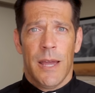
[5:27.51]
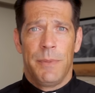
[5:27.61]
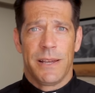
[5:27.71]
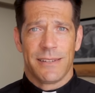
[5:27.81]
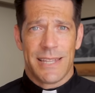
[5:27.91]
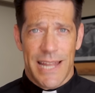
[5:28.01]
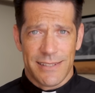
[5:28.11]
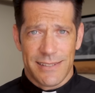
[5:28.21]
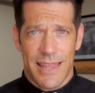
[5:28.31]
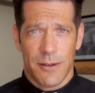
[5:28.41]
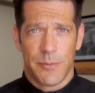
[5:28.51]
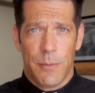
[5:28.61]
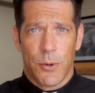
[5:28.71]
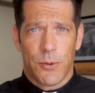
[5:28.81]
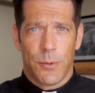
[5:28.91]
Because the next thing that
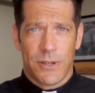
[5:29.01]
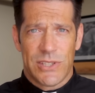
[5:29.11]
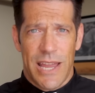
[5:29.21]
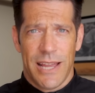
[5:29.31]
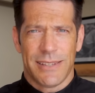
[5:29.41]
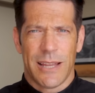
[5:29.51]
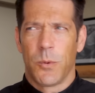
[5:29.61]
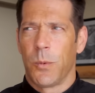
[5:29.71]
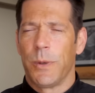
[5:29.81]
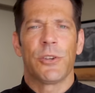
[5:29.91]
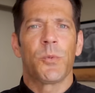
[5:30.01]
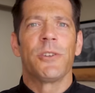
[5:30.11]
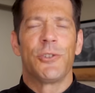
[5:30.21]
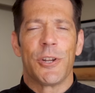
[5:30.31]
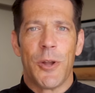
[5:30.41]
people were saying is like, well, we just
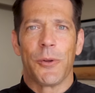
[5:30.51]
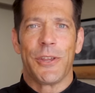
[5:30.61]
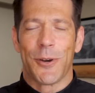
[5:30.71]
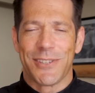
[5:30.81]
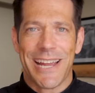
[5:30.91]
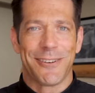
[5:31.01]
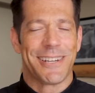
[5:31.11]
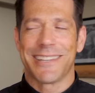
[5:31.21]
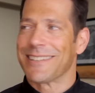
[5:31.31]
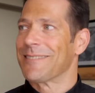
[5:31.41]
want you to know that you're as angry as us.